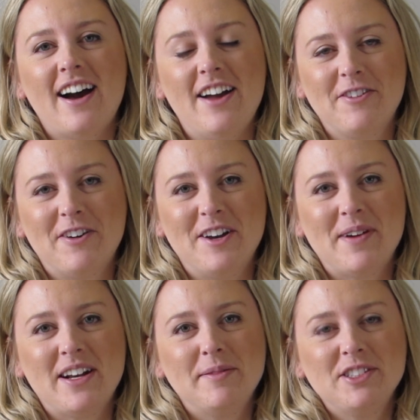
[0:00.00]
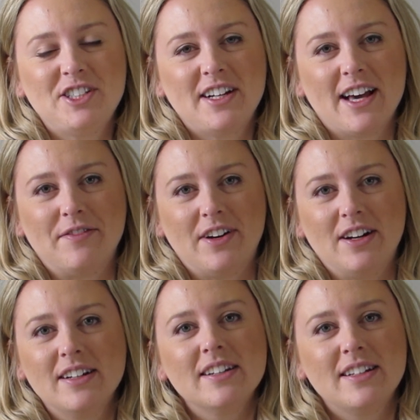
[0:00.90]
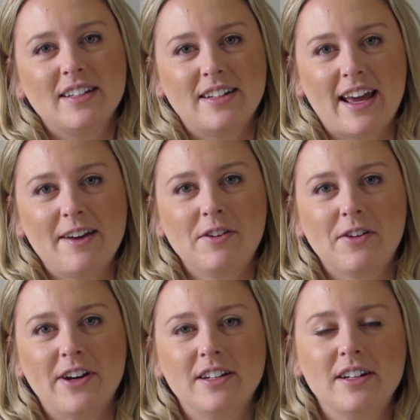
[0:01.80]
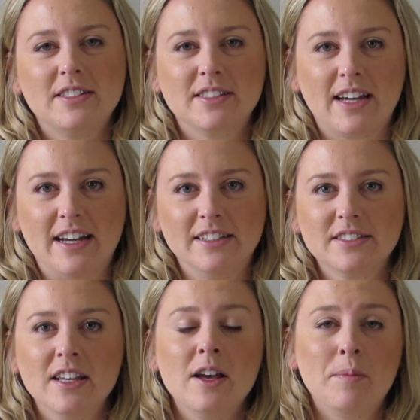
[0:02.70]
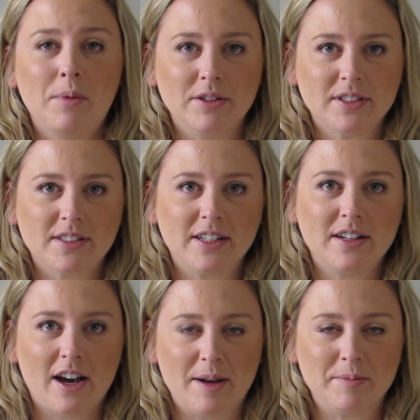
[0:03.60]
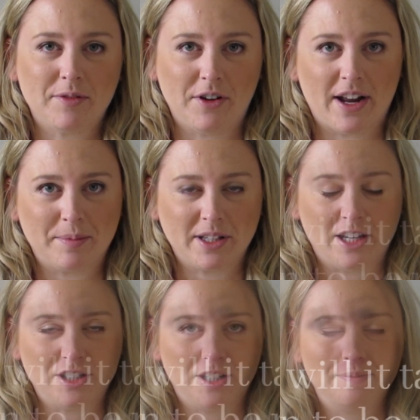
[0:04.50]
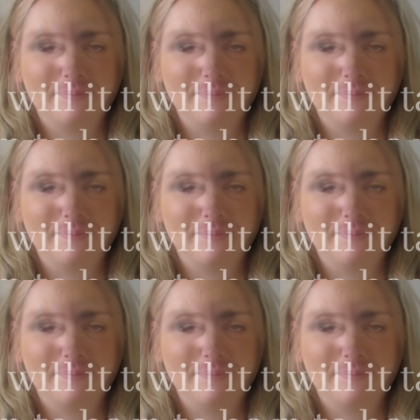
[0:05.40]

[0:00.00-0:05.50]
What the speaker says: Hi everyone, my name is Jade Calver. Today we're going to discuss processing times for an application.